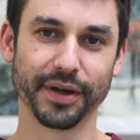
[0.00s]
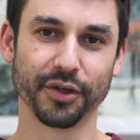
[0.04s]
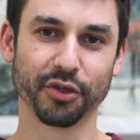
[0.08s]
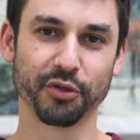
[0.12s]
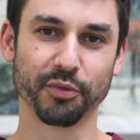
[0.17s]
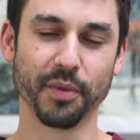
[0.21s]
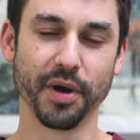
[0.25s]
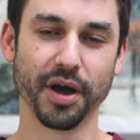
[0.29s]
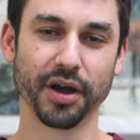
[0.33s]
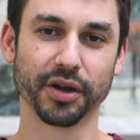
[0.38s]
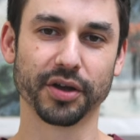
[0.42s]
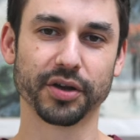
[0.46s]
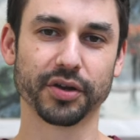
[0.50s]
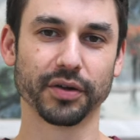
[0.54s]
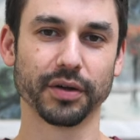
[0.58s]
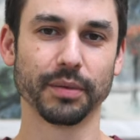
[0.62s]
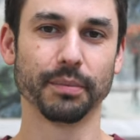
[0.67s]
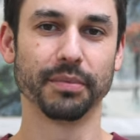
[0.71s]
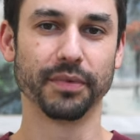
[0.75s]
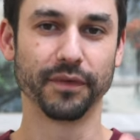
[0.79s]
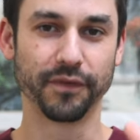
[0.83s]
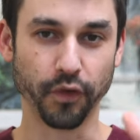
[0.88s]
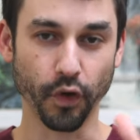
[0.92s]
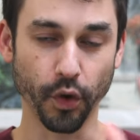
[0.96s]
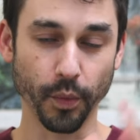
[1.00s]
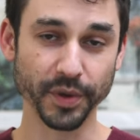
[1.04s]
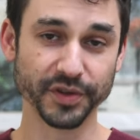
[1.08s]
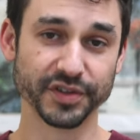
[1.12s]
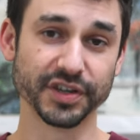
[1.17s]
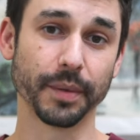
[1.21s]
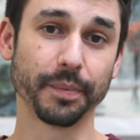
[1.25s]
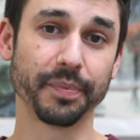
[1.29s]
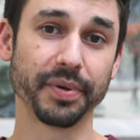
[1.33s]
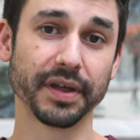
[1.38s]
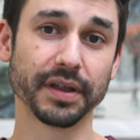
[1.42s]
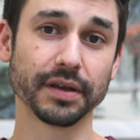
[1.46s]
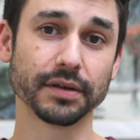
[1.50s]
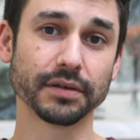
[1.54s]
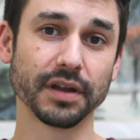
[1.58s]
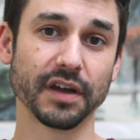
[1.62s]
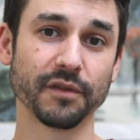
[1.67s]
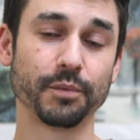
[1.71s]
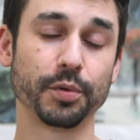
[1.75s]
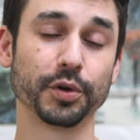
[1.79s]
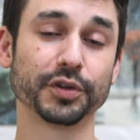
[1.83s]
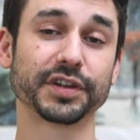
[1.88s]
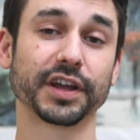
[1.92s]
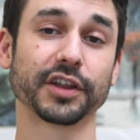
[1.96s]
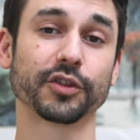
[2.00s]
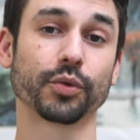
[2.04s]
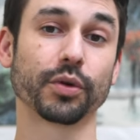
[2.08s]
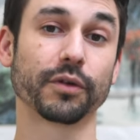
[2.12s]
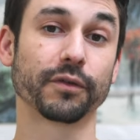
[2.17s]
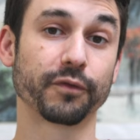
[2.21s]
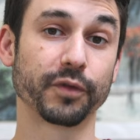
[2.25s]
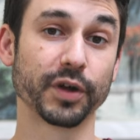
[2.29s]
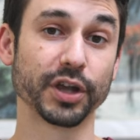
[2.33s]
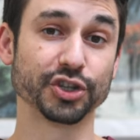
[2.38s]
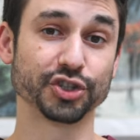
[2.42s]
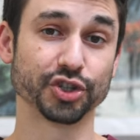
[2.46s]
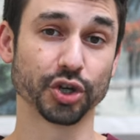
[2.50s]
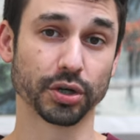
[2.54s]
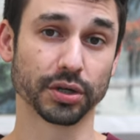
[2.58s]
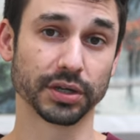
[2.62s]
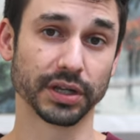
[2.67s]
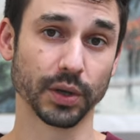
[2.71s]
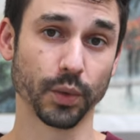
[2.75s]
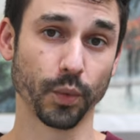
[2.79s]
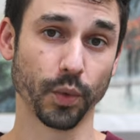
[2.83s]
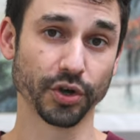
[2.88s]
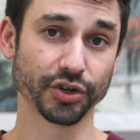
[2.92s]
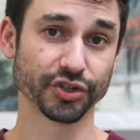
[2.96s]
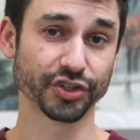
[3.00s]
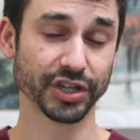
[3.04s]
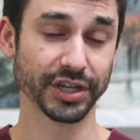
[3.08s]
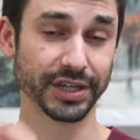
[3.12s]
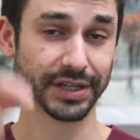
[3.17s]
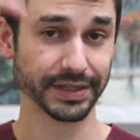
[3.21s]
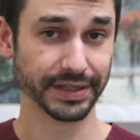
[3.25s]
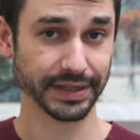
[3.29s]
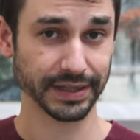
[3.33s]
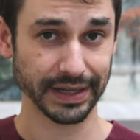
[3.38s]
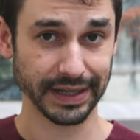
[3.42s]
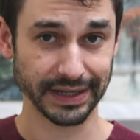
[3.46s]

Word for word: Health Monk. Before we jump in, I've put together a free journaling worksheet.